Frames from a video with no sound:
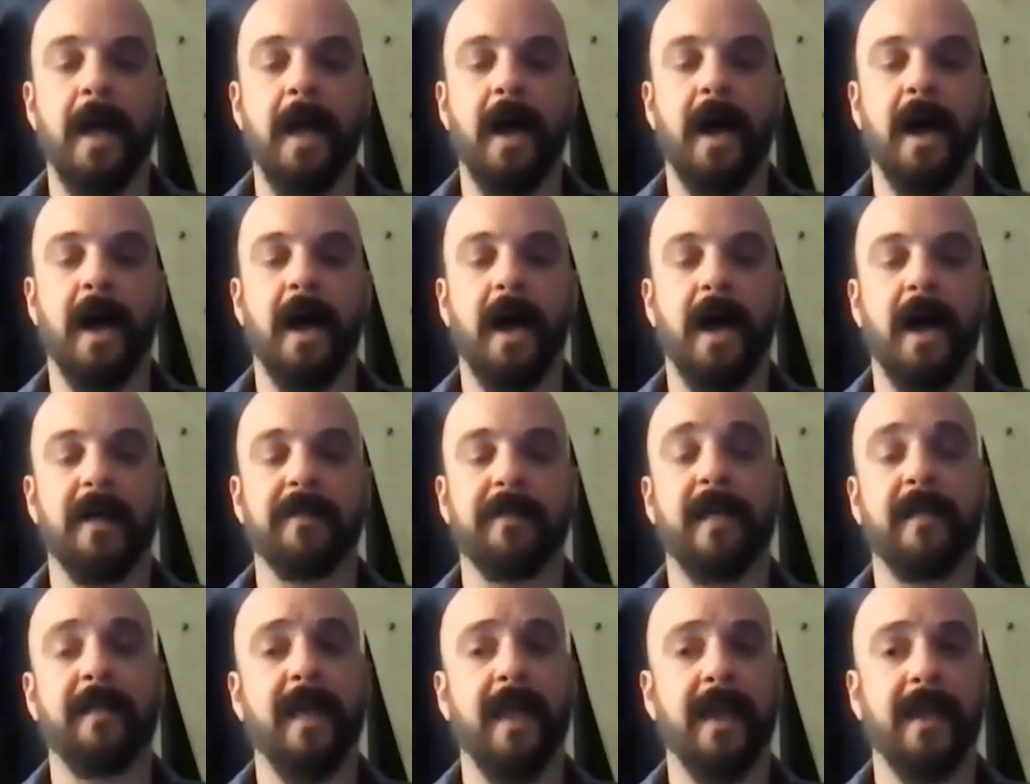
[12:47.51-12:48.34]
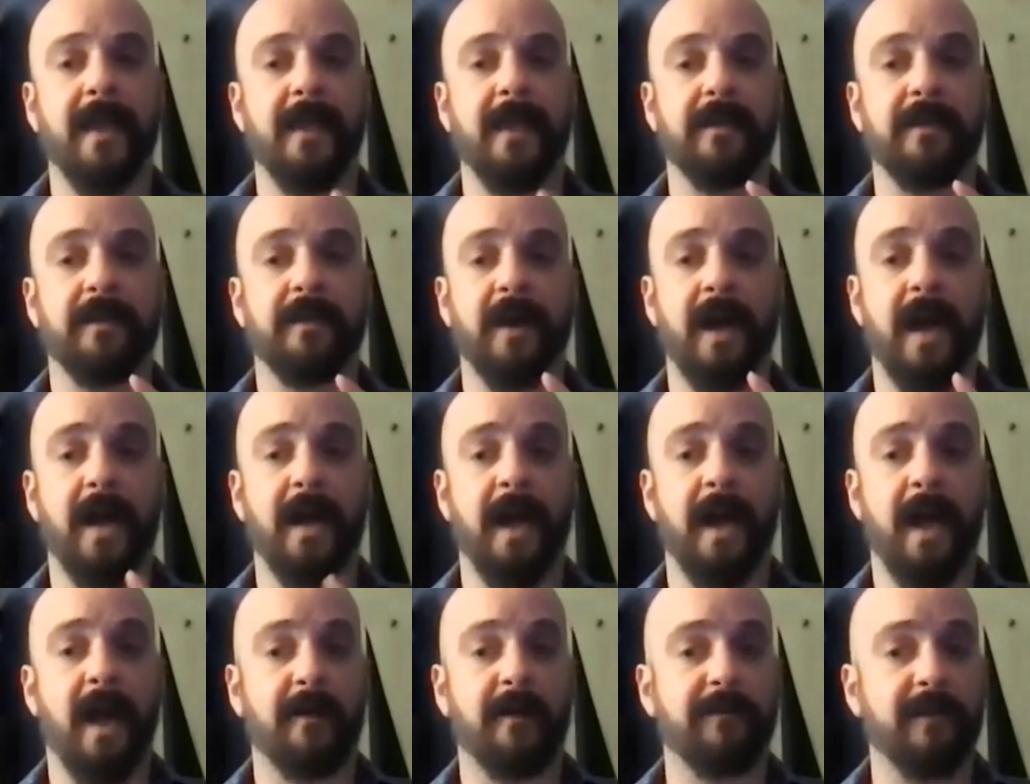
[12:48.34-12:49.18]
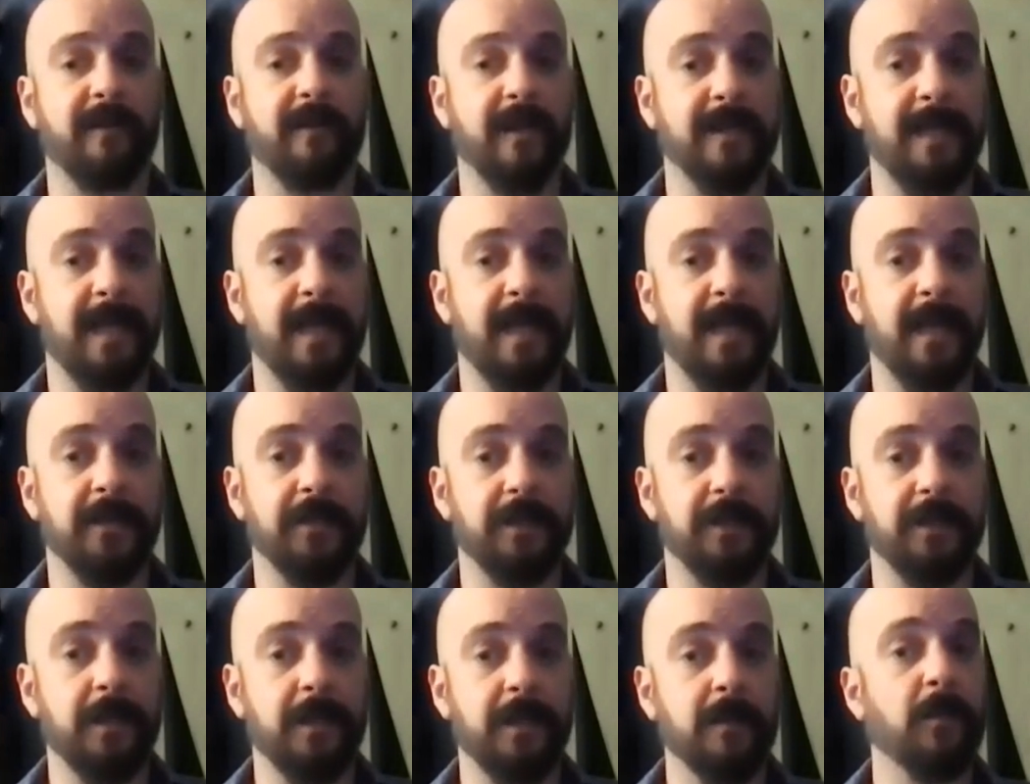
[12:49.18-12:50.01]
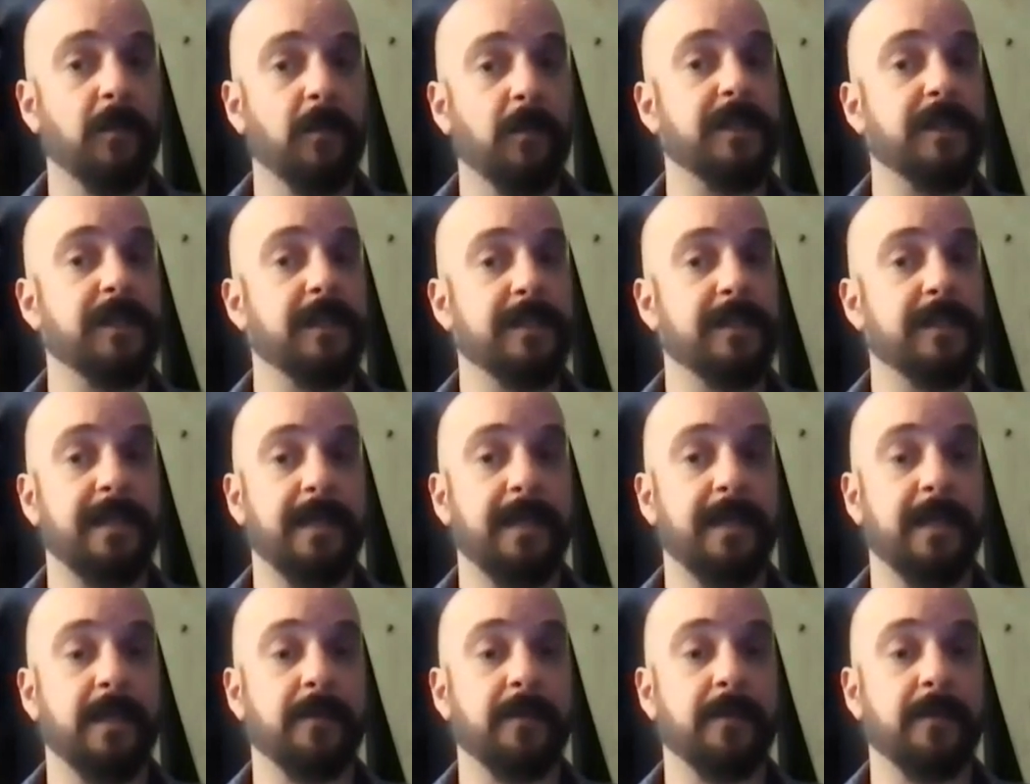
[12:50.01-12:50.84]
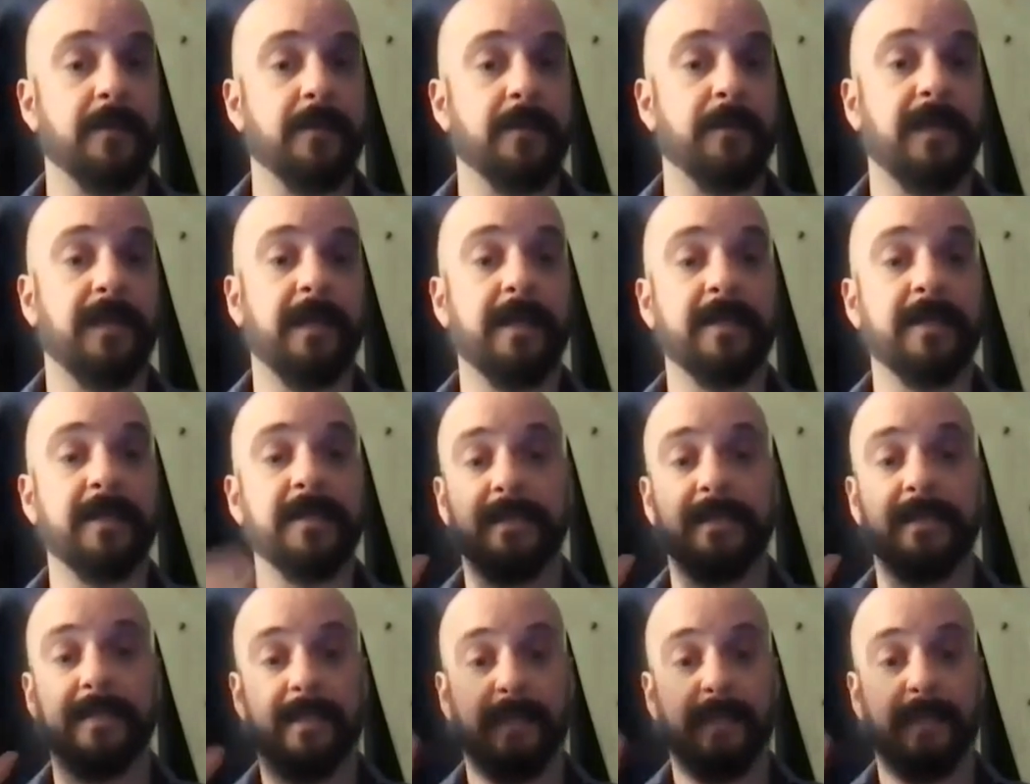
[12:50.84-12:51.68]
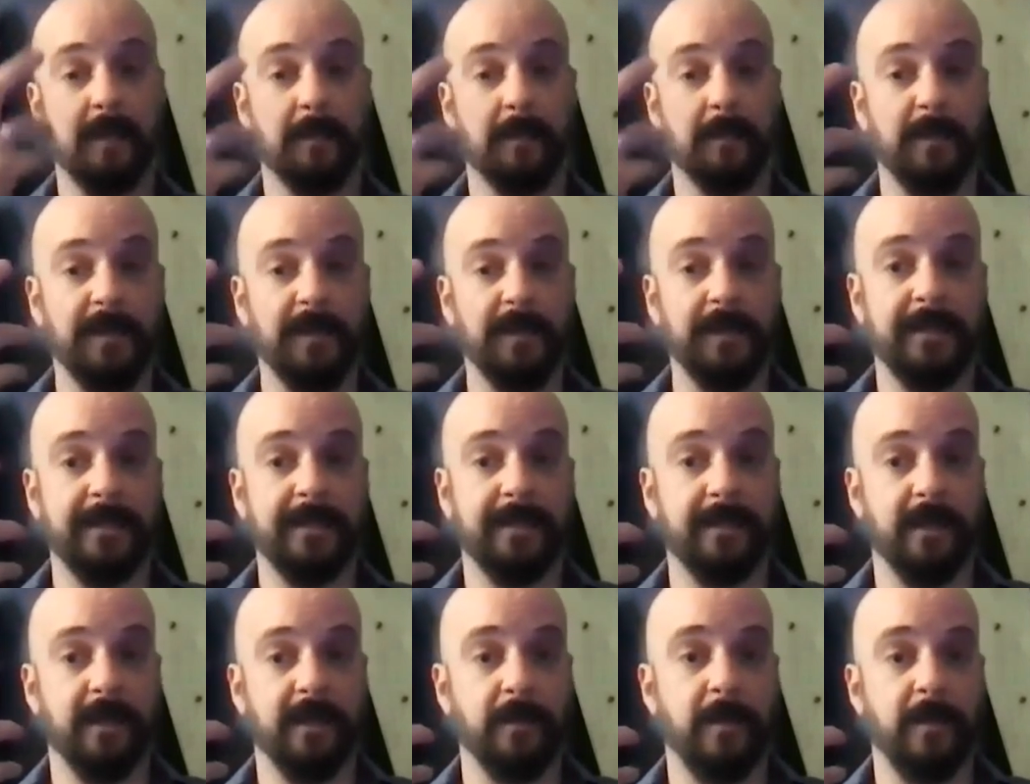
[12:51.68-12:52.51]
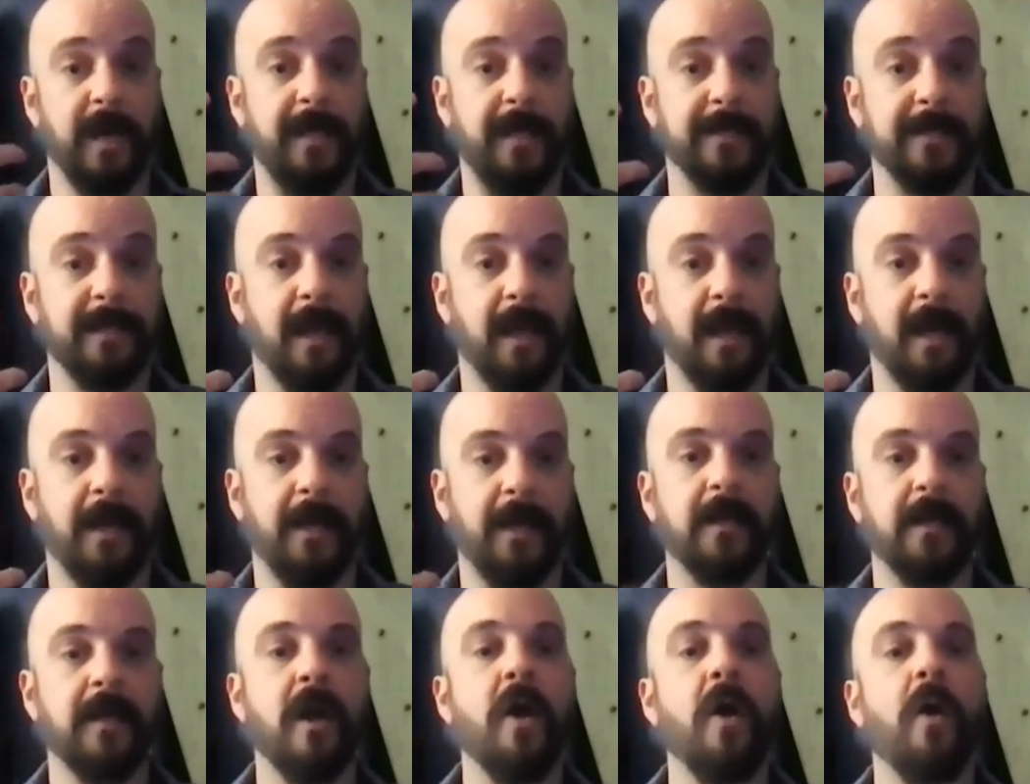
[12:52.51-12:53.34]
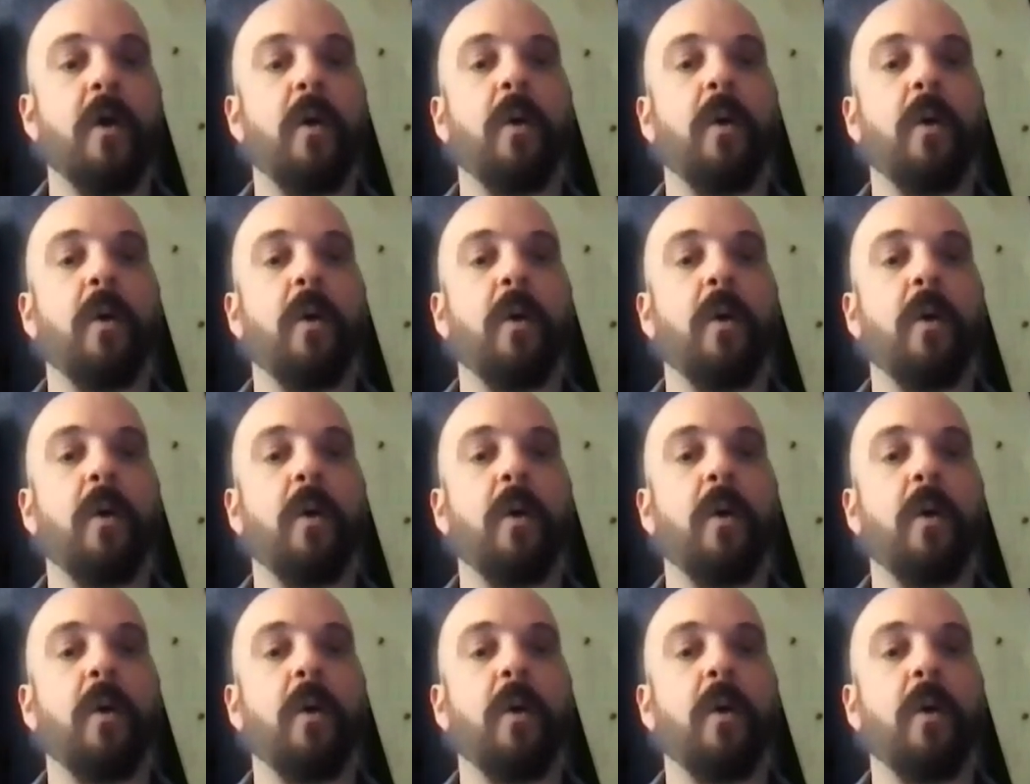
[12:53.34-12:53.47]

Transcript: that they either had aphantasia, which is the inability to see images in their mind's eye,